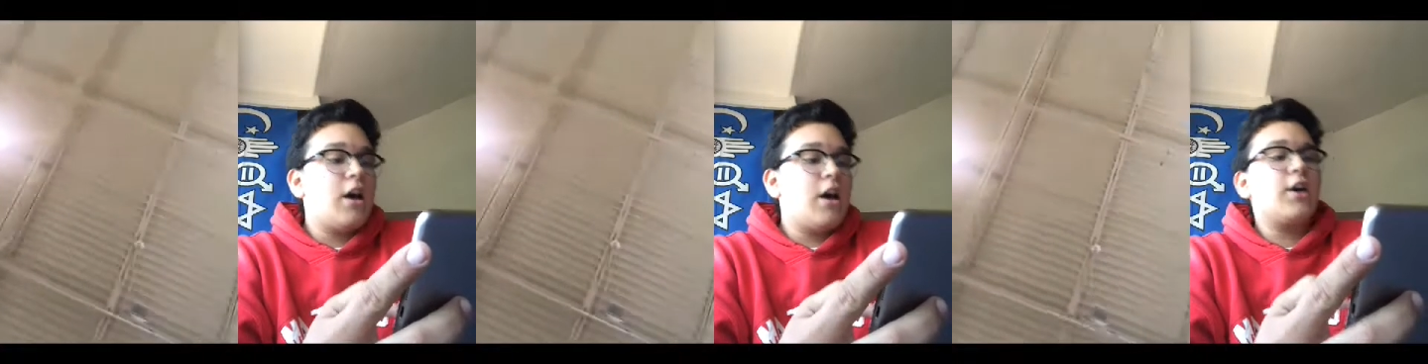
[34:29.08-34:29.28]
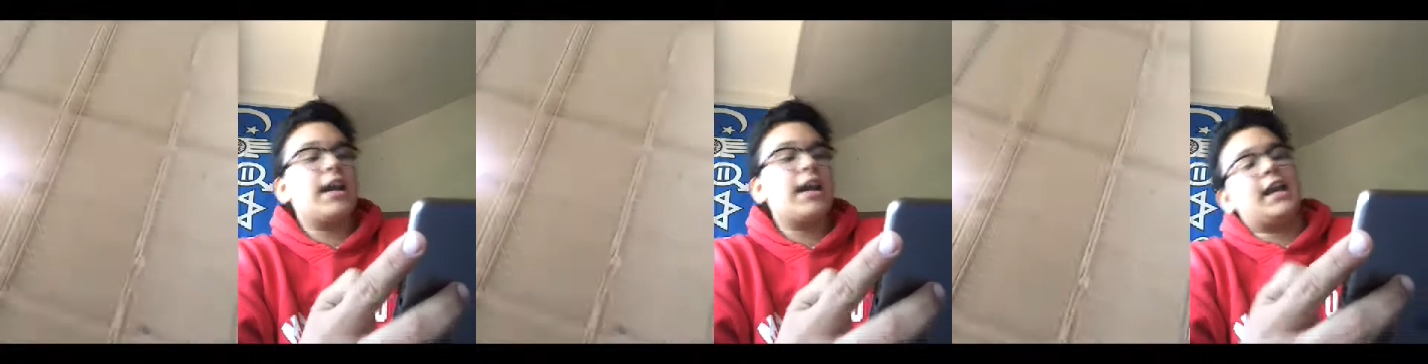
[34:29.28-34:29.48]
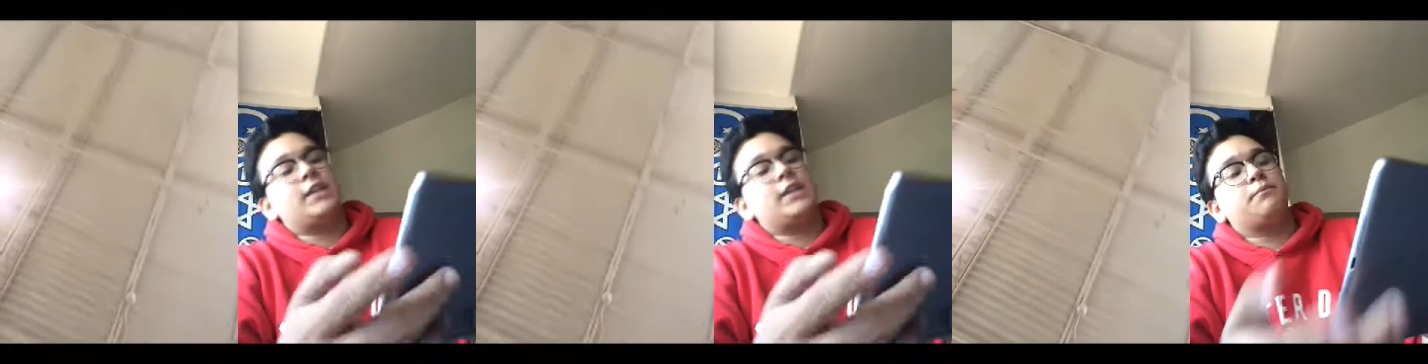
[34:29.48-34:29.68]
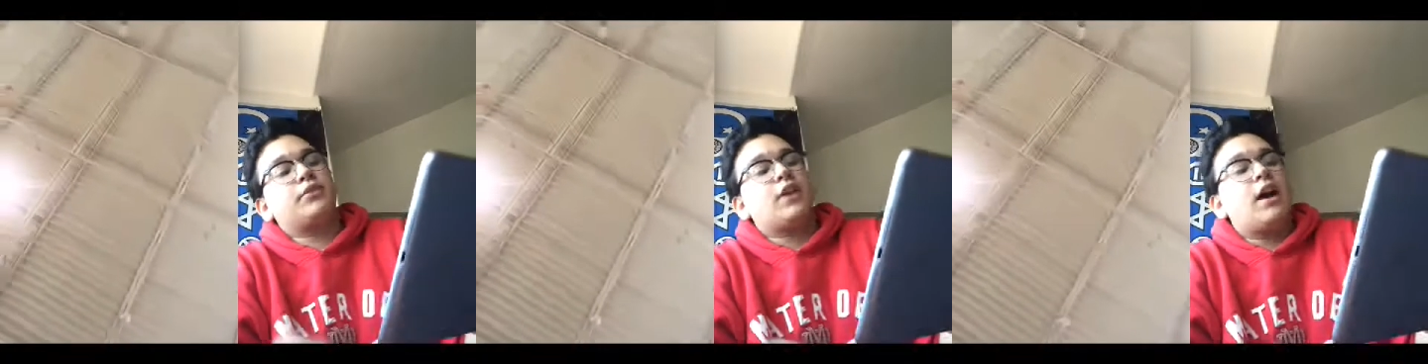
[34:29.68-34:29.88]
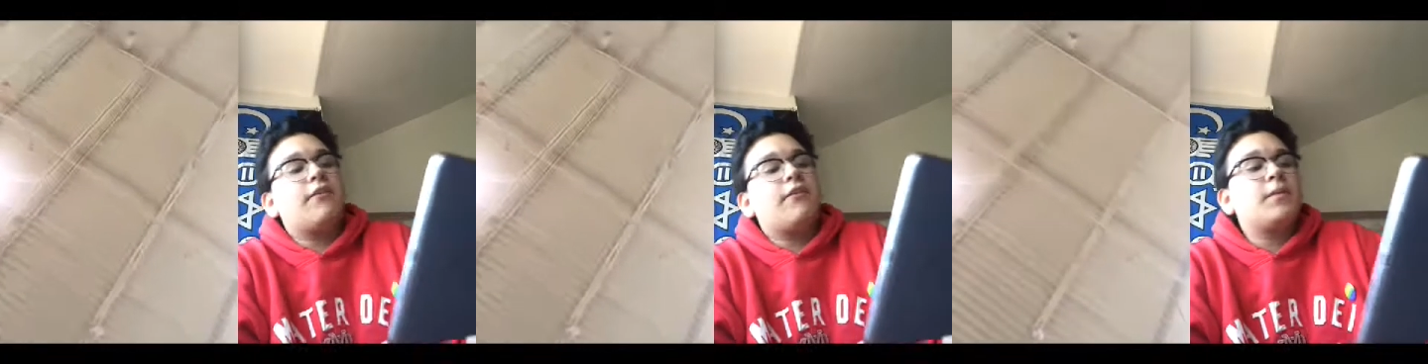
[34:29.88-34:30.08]
Okay, in
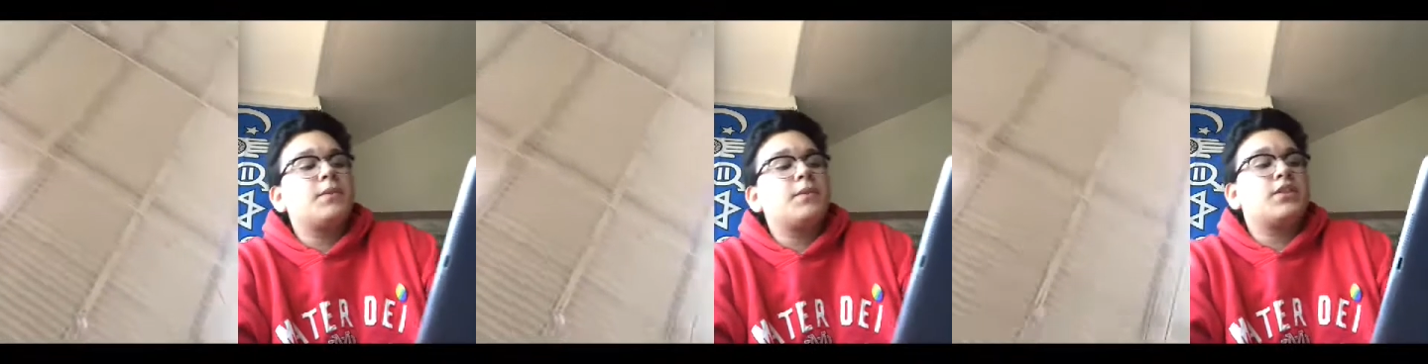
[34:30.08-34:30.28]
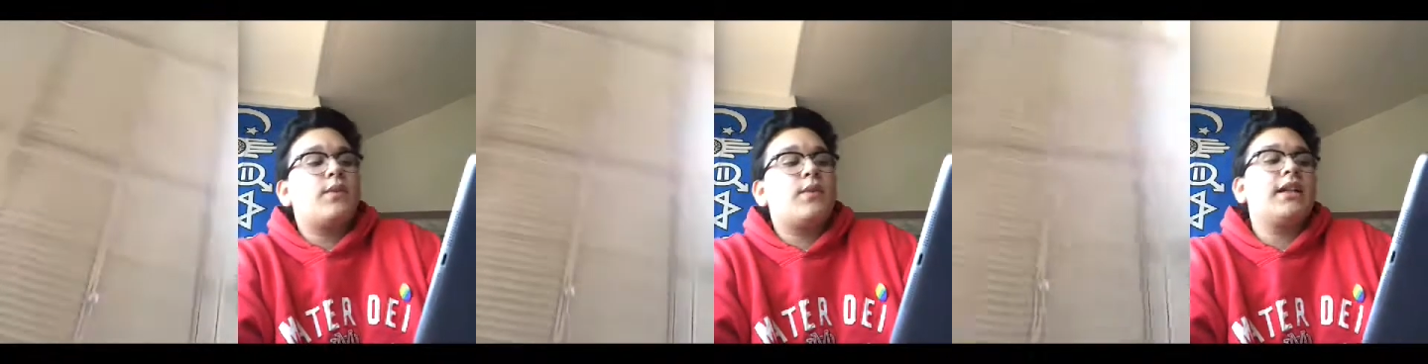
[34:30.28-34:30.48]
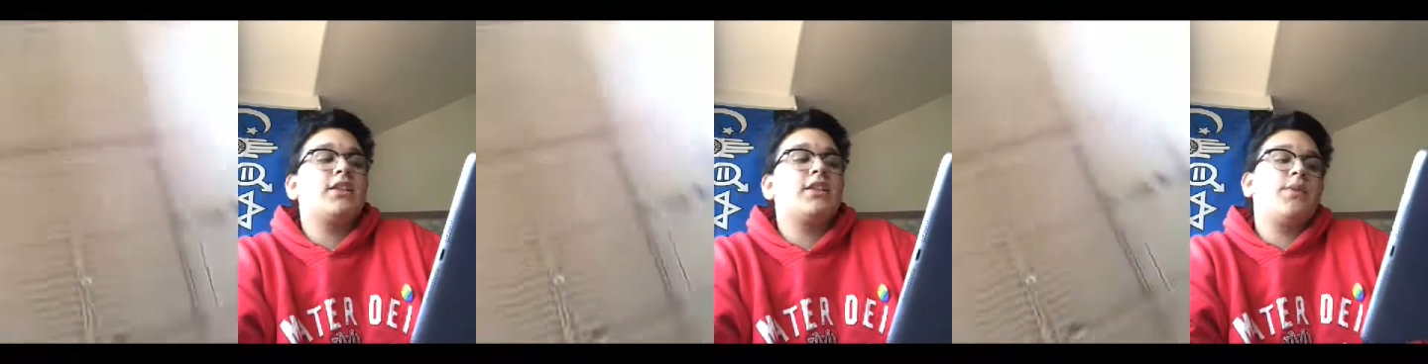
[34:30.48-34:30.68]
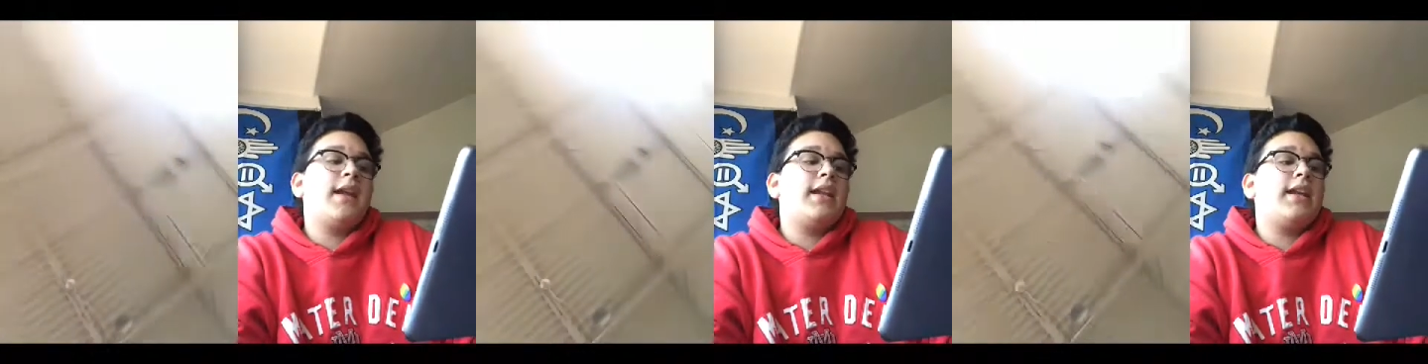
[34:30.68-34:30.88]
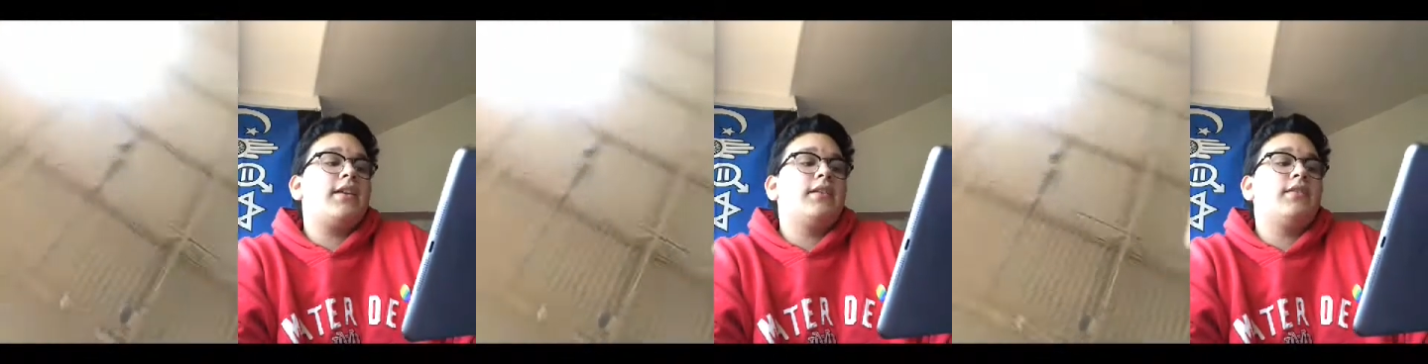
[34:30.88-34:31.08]
Proverbs
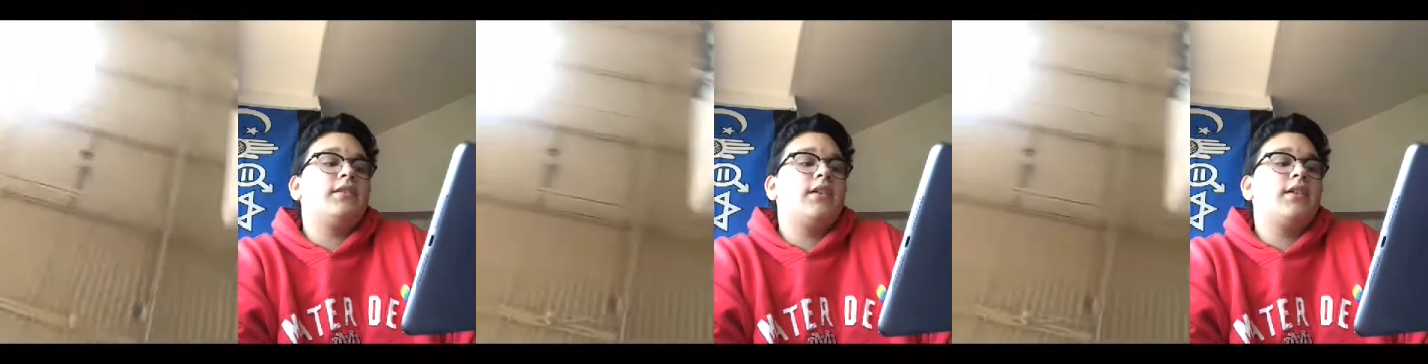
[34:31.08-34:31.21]
20:20,